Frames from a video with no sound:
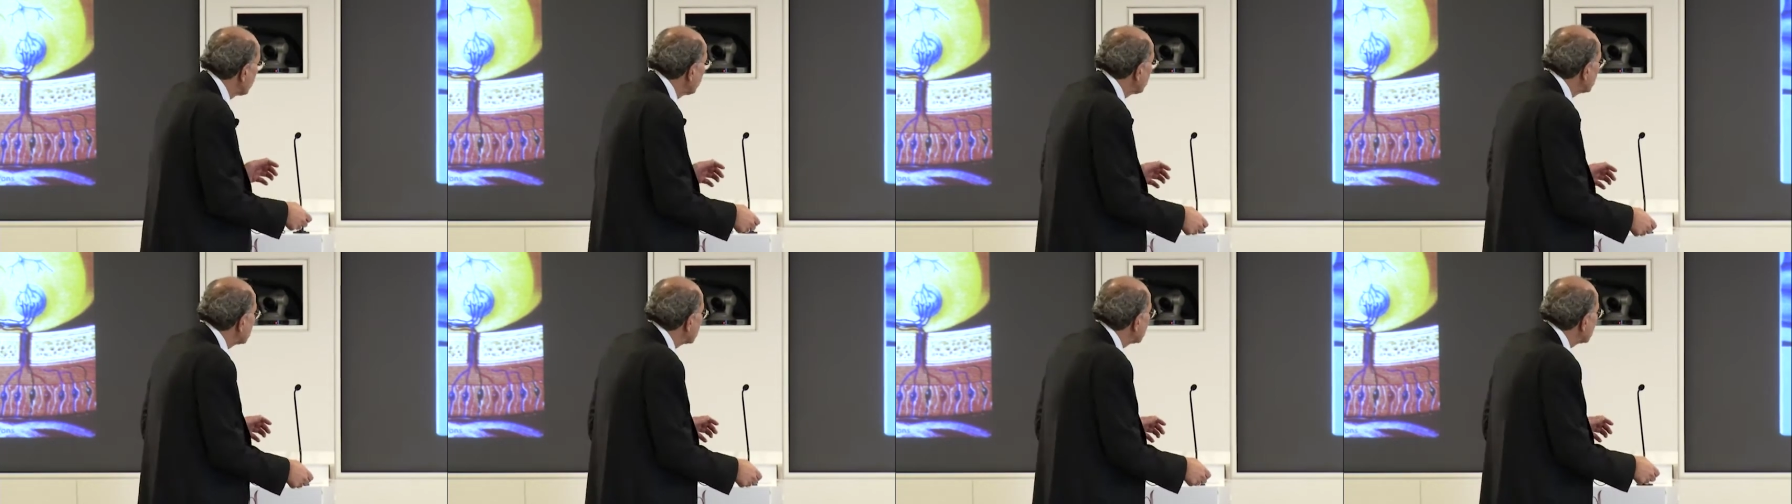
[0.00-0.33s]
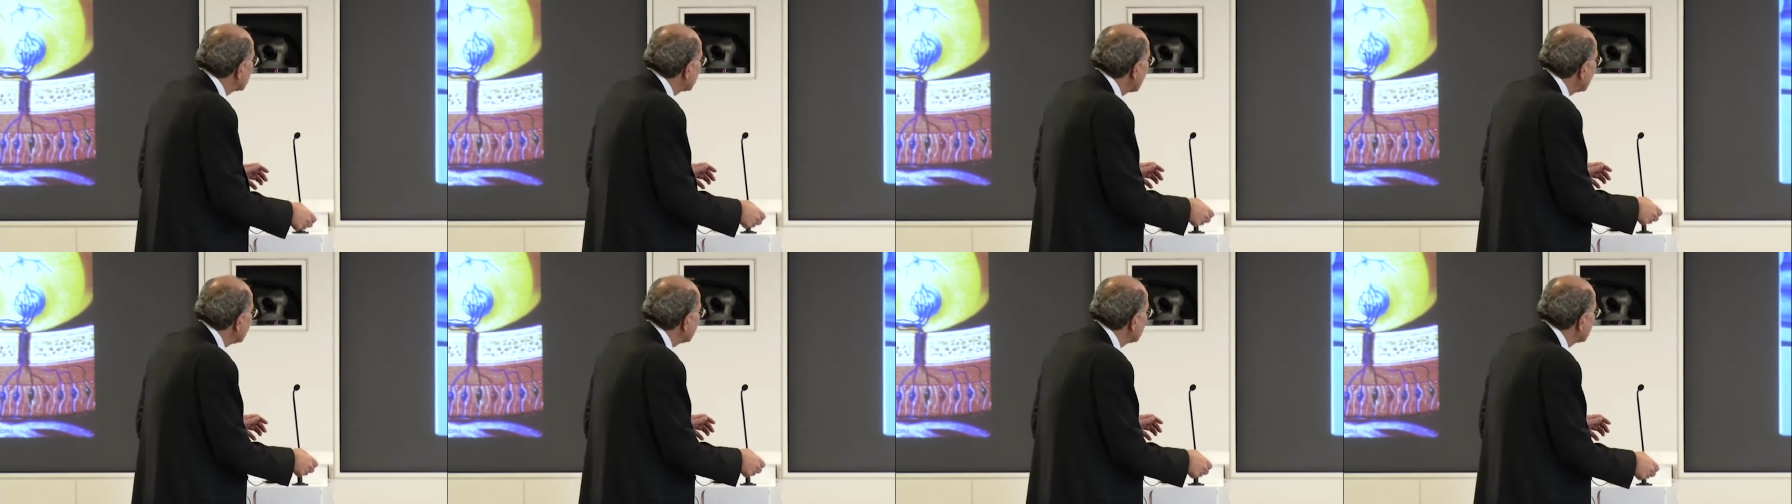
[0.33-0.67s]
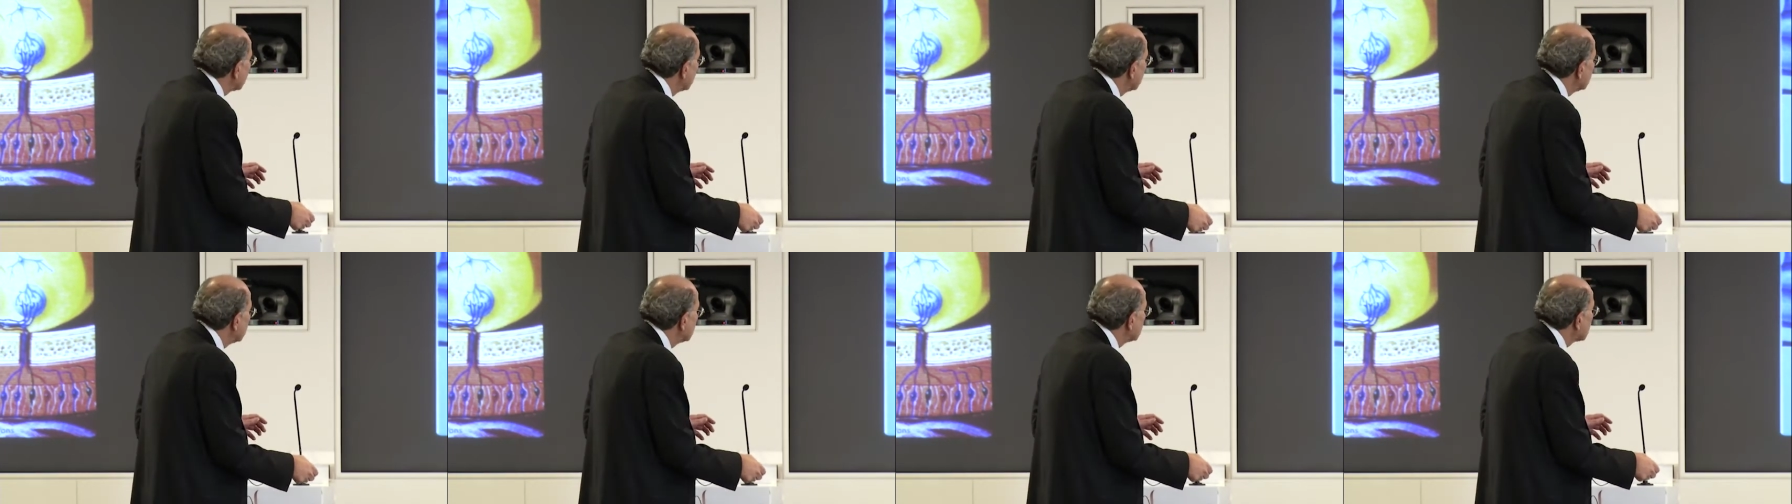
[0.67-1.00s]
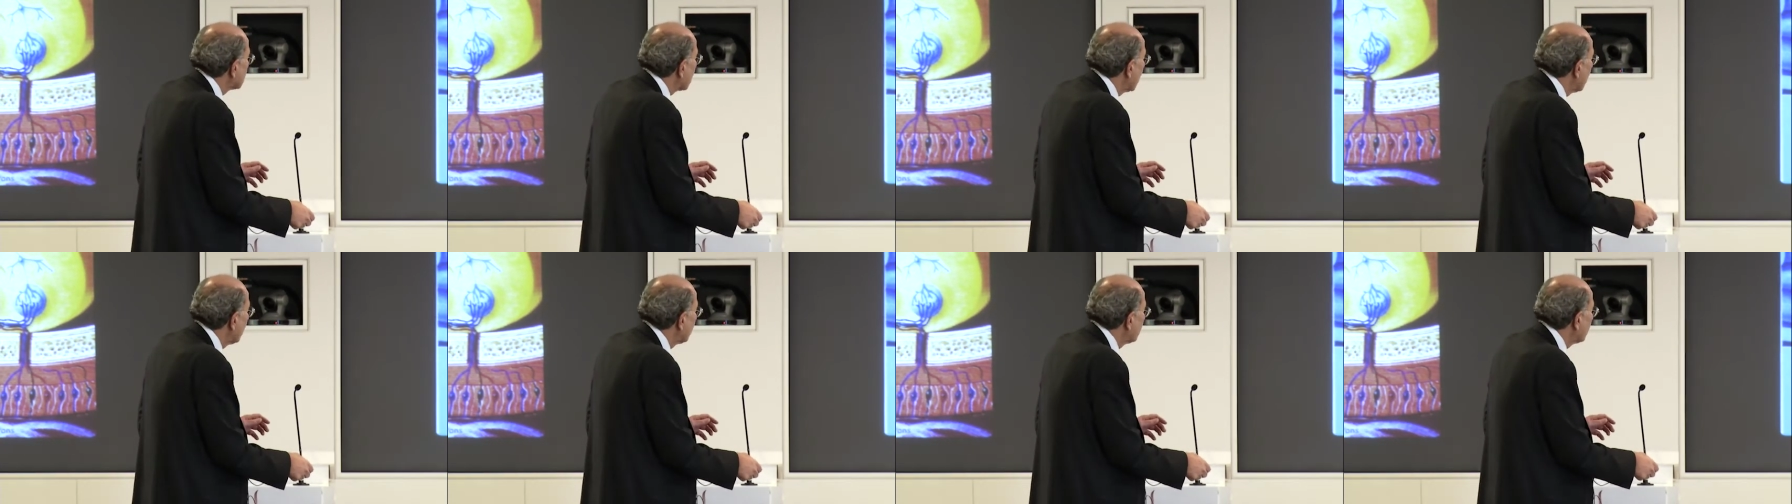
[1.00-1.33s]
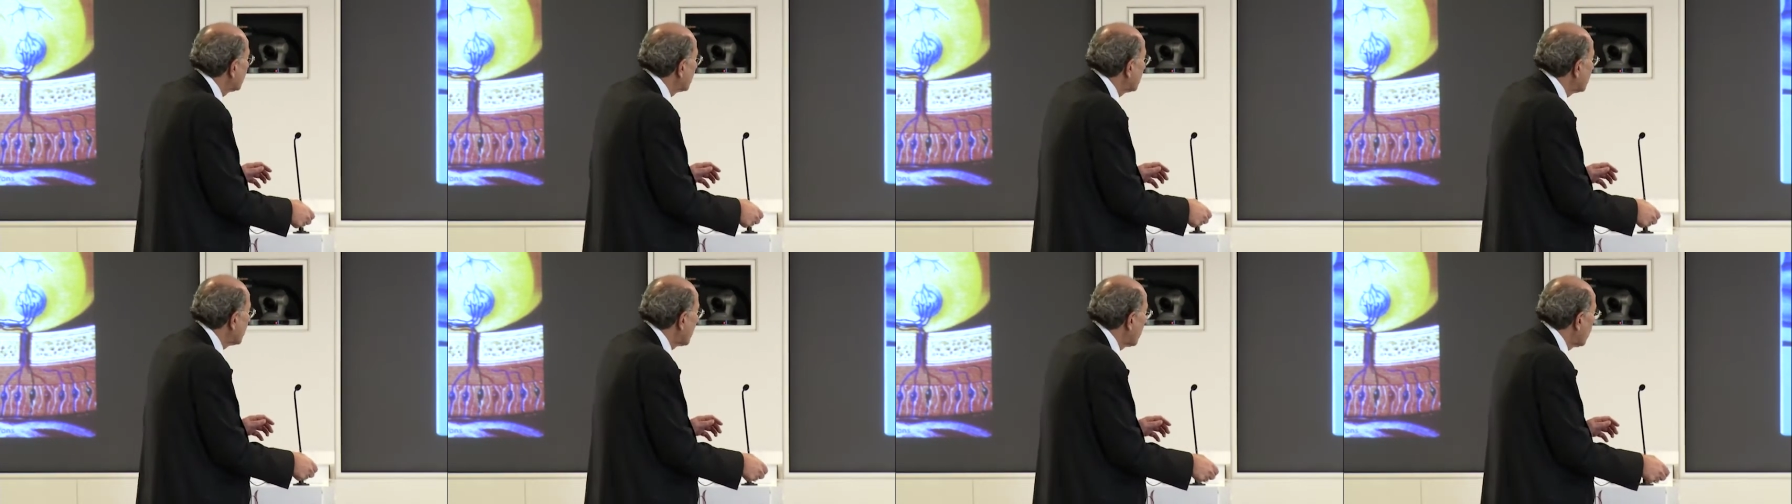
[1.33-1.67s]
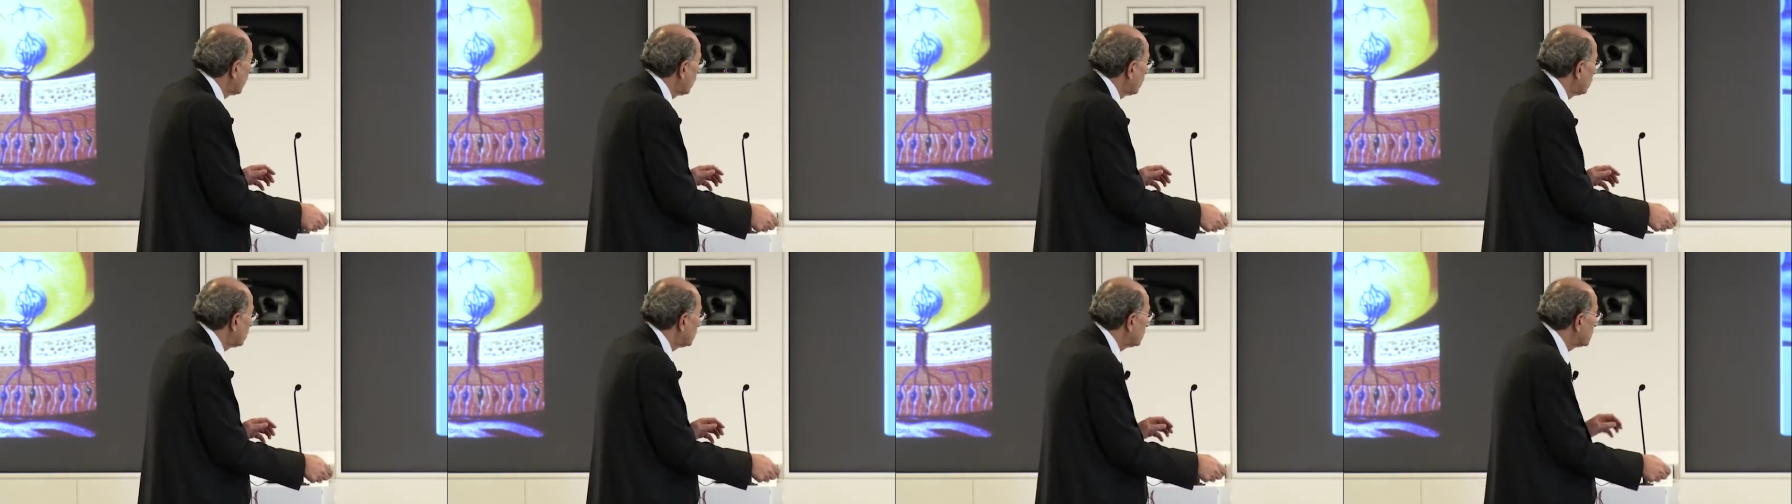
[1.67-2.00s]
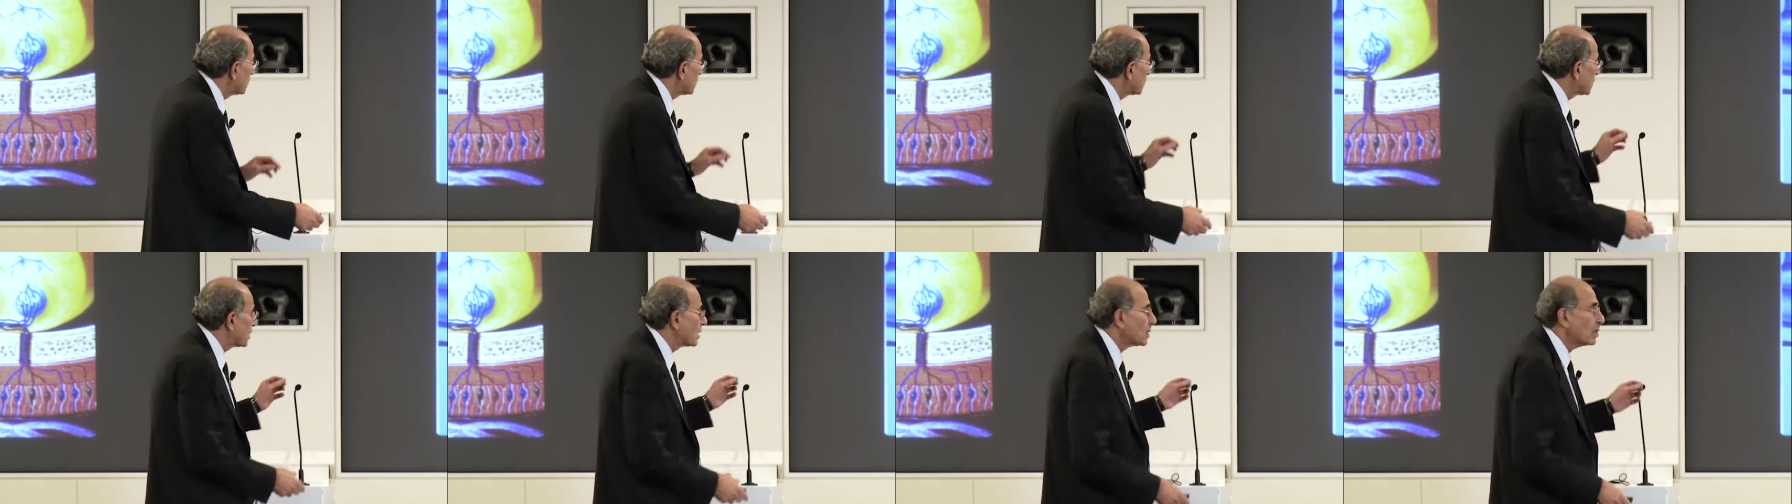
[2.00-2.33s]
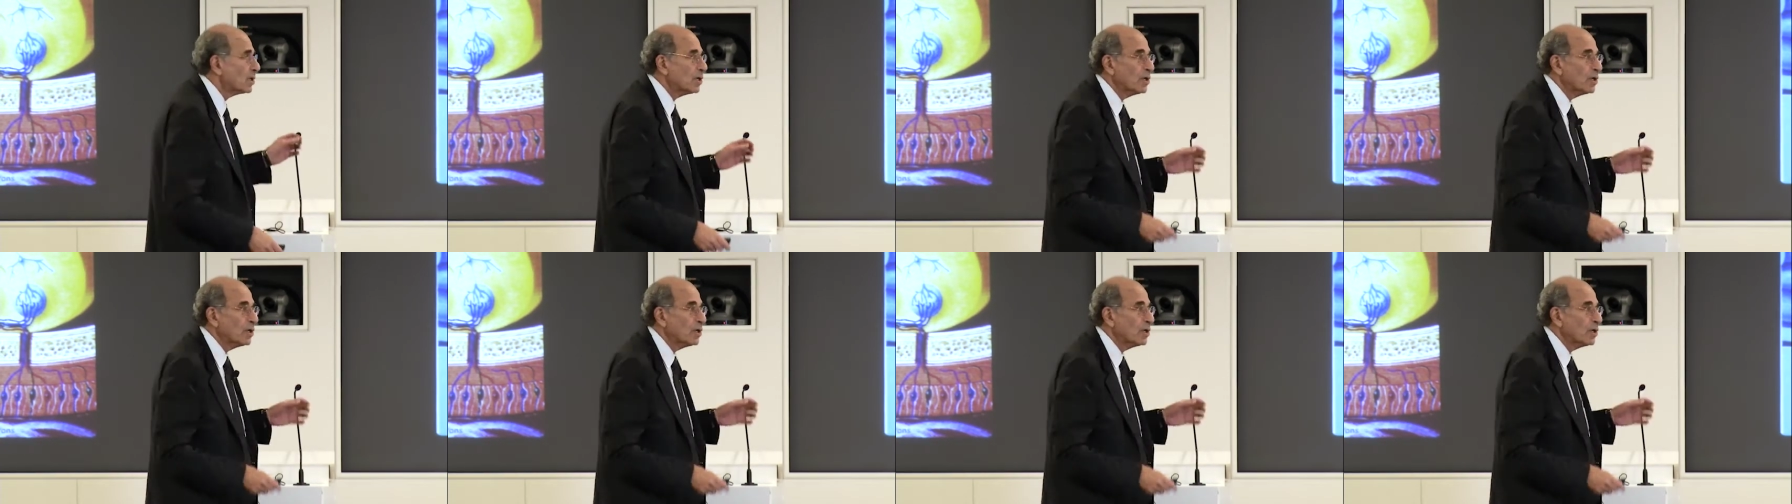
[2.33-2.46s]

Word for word: recesses of the nose,